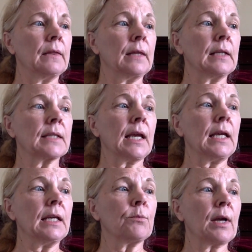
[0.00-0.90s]
They say
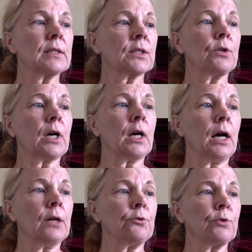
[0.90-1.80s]
he rescued a
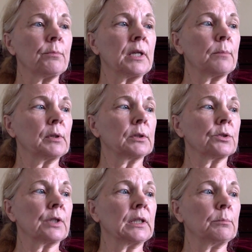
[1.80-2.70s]
hundred people
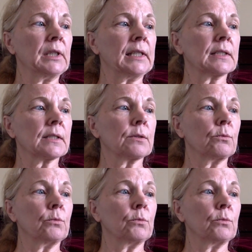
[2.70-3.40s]
during the Blitz